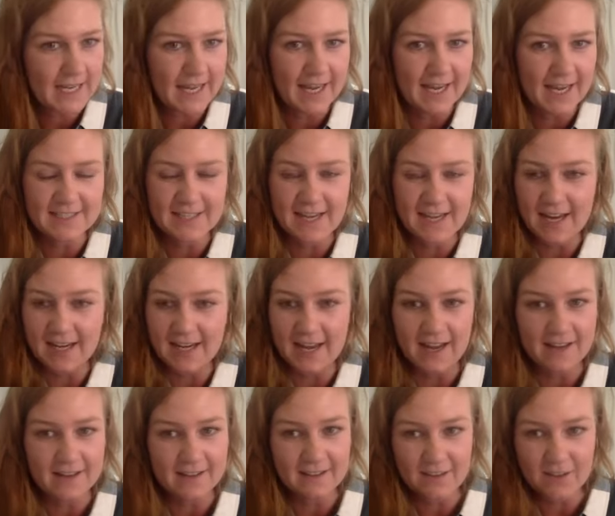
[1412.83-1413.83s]
and I
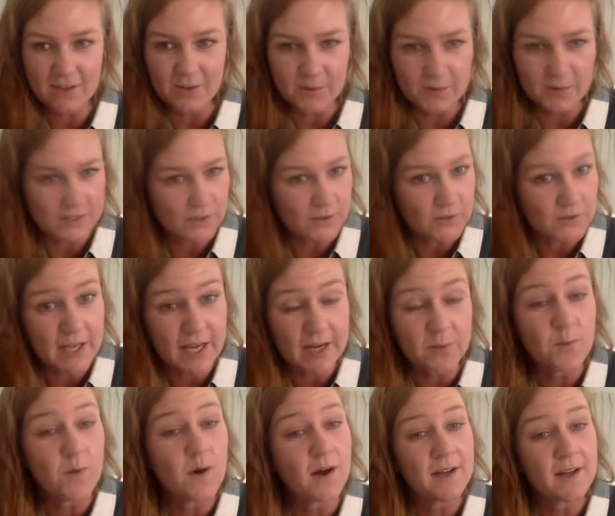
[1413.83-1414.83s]
get the results
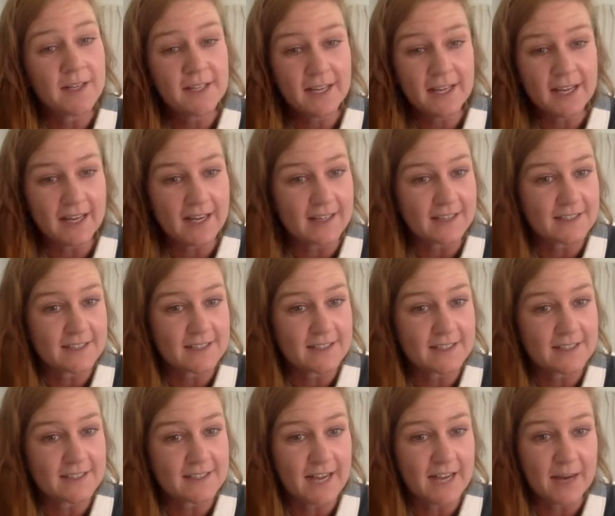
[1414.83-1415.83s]
I want and
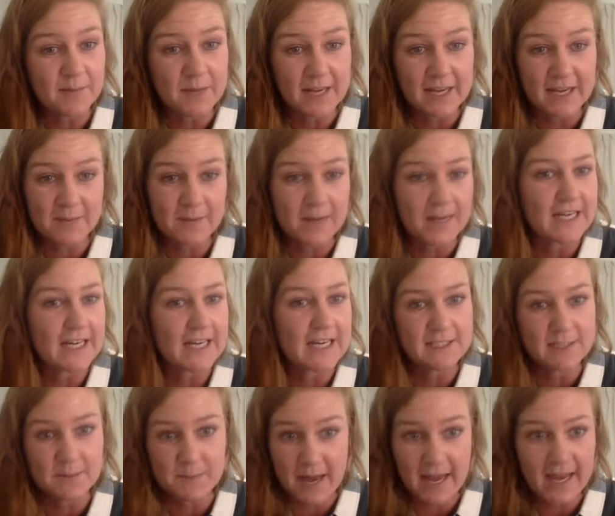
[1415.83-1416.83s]
I'm getting my
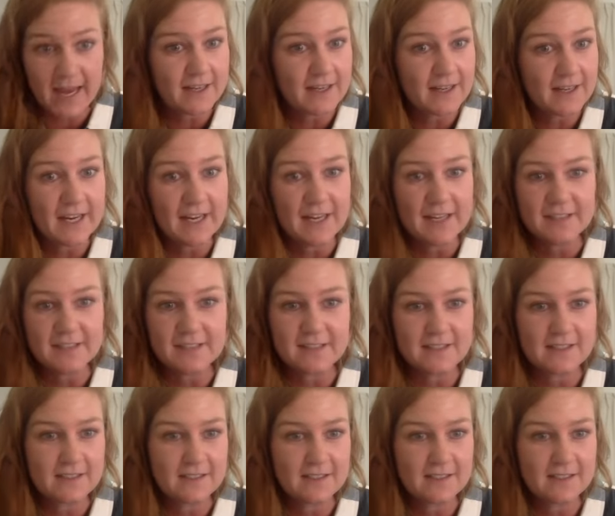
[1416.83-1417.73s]
needs met. And